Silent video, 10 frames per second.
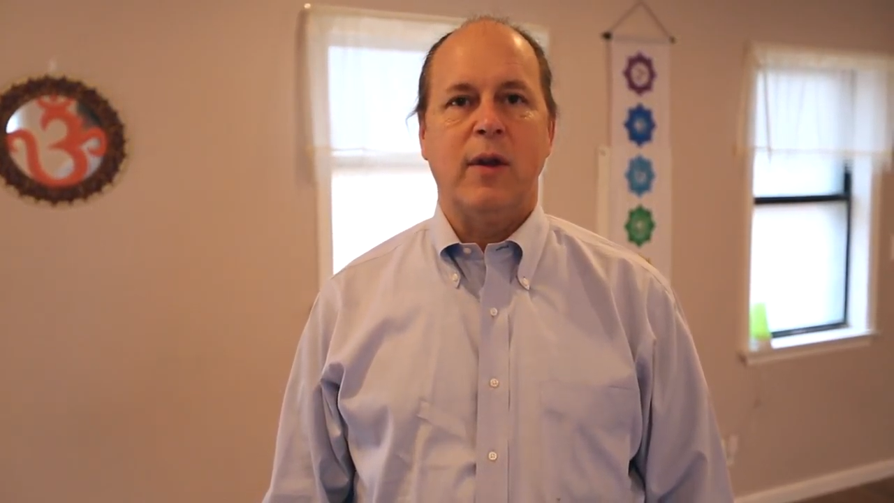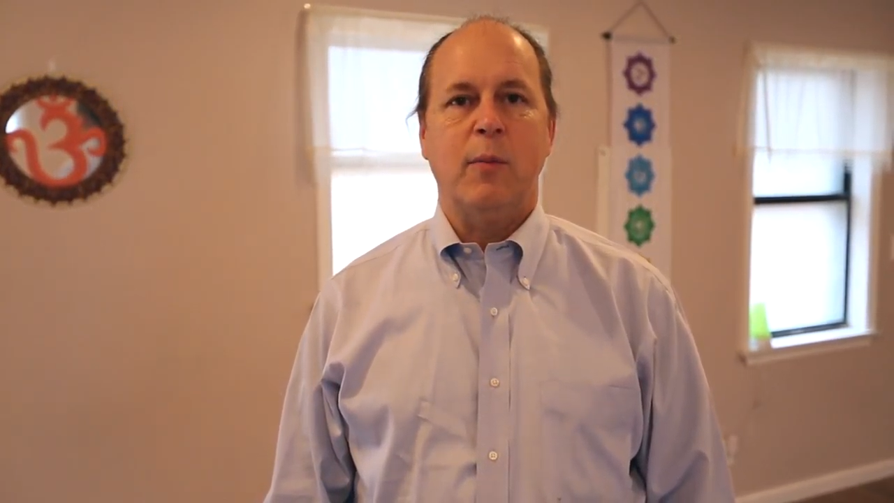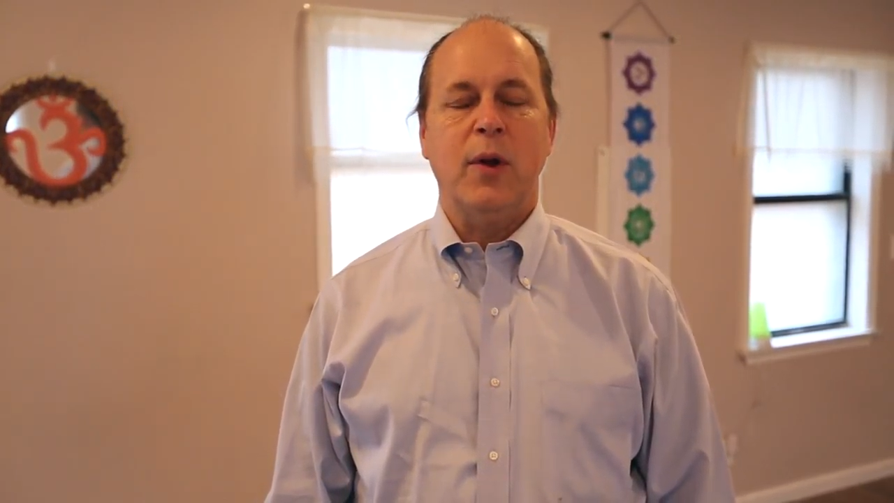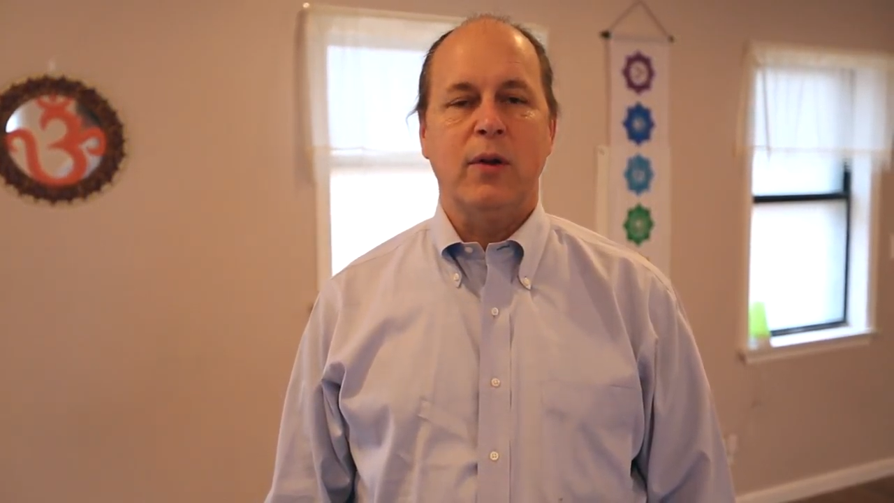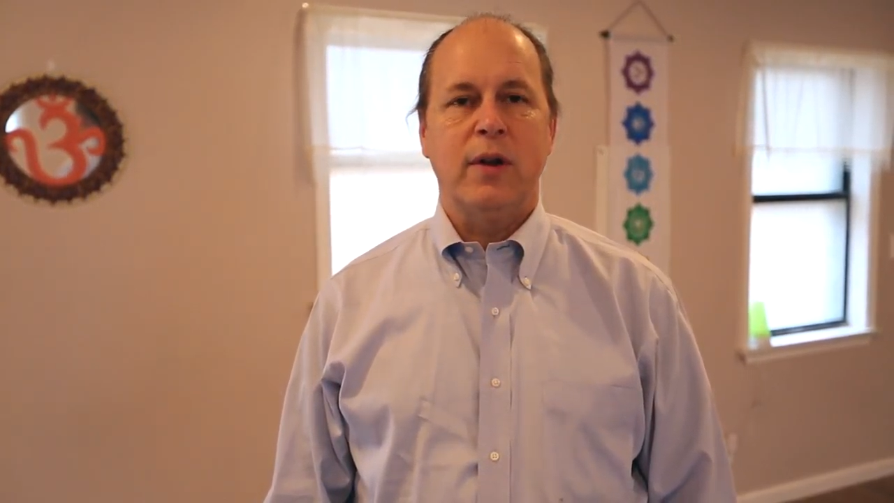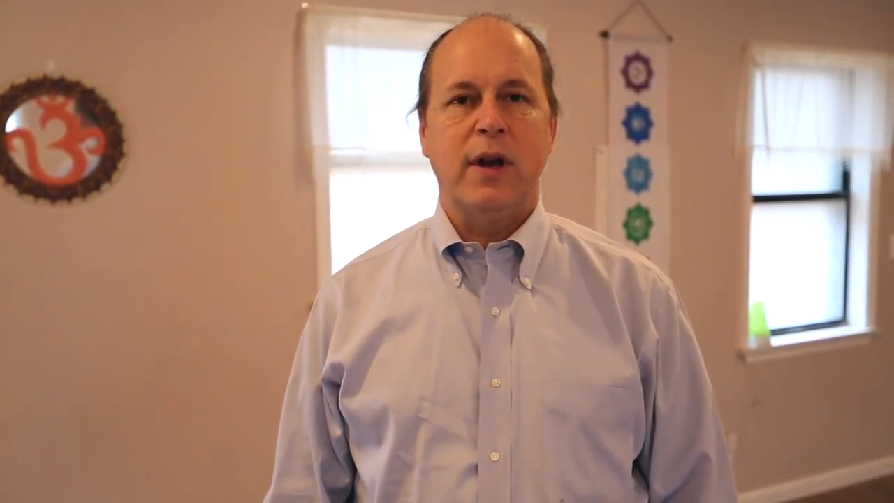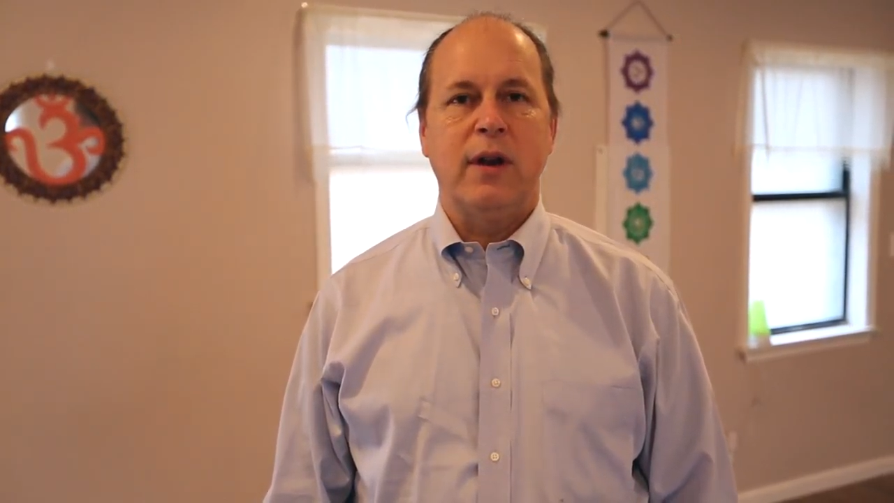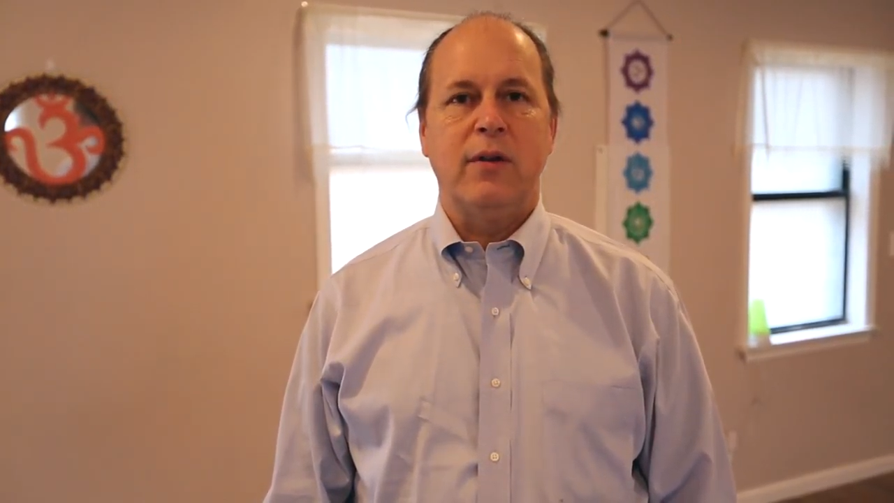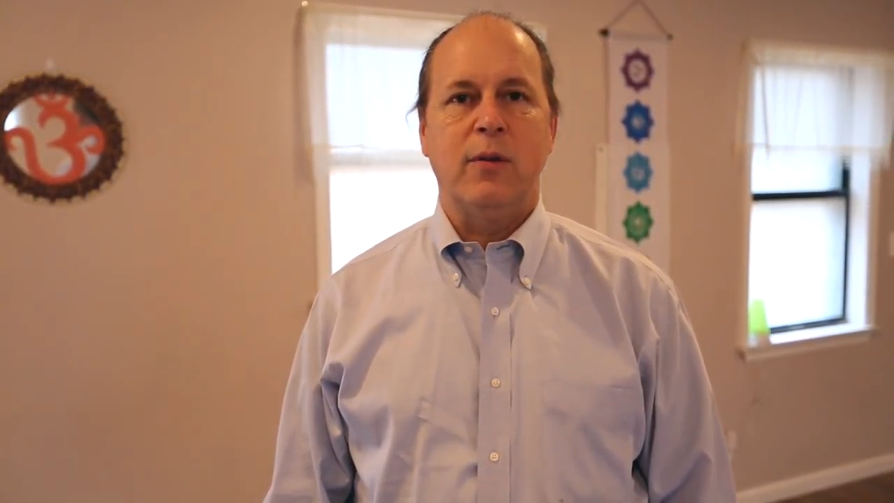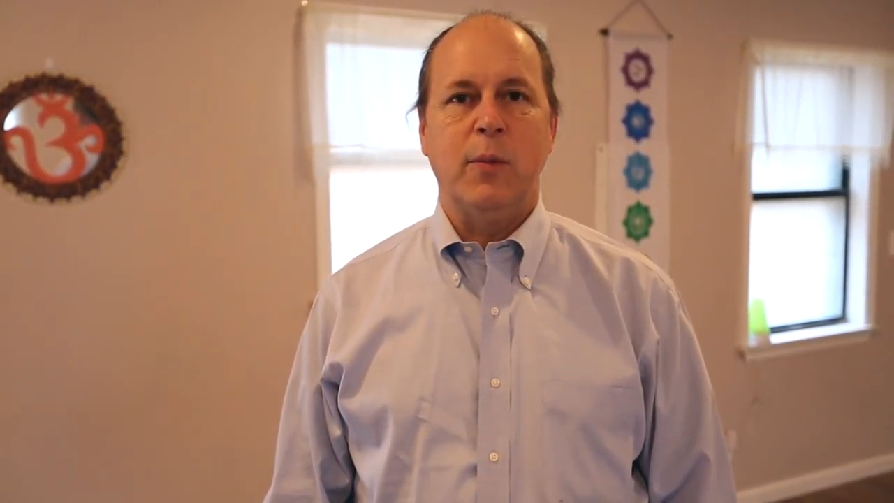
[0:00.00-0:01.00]
the
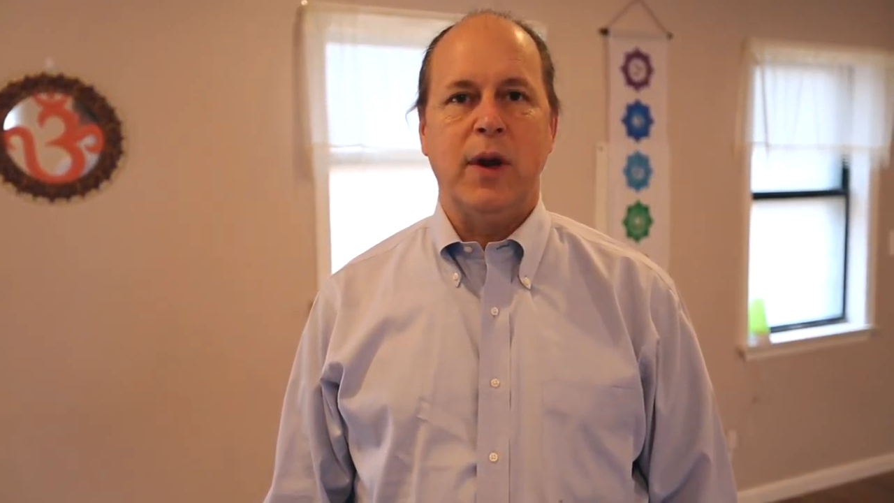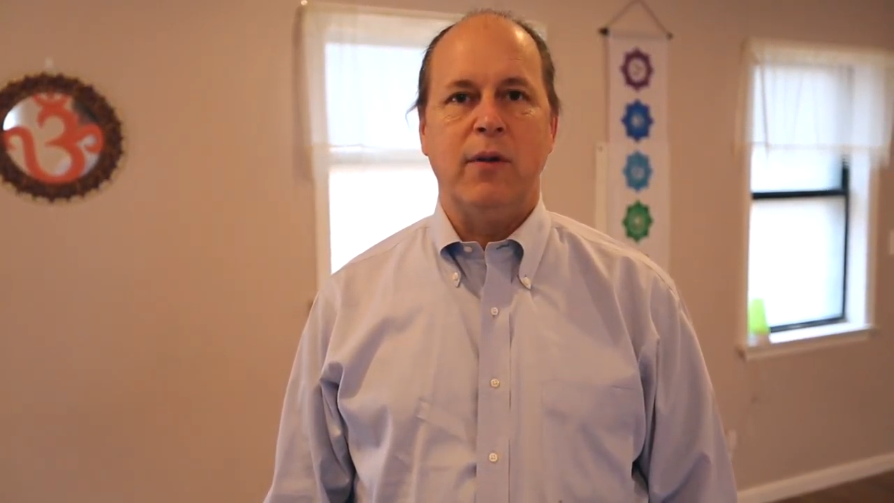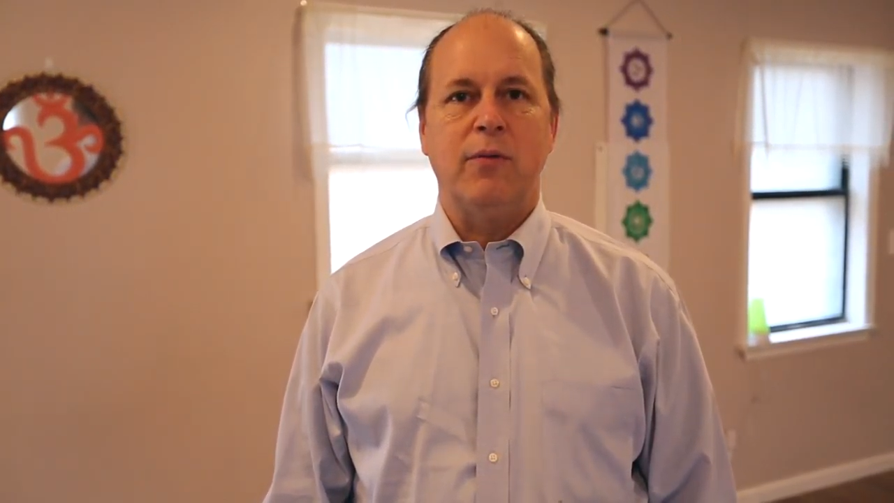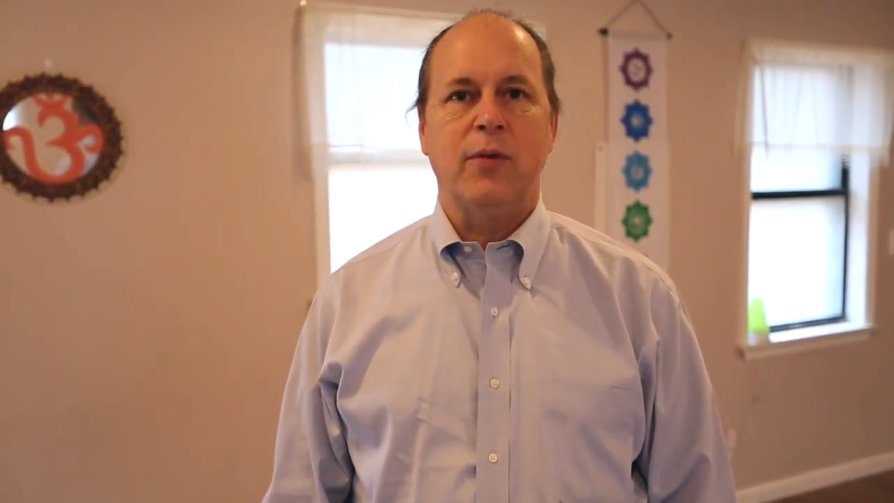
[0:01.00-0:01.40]
ability to be